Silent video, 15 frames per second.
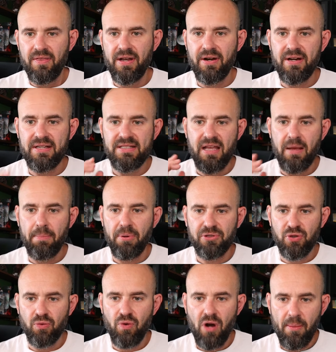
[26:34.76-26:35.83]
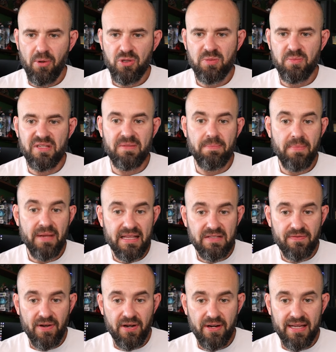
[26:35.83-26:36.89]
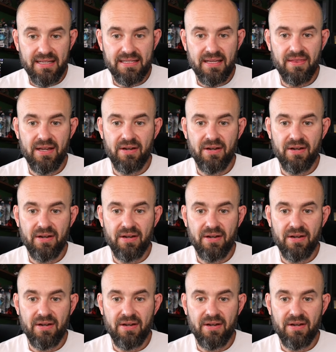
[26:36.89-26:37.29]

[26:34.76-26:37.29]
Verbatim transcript: There is the Humberto Ramos Miss Minutes variant.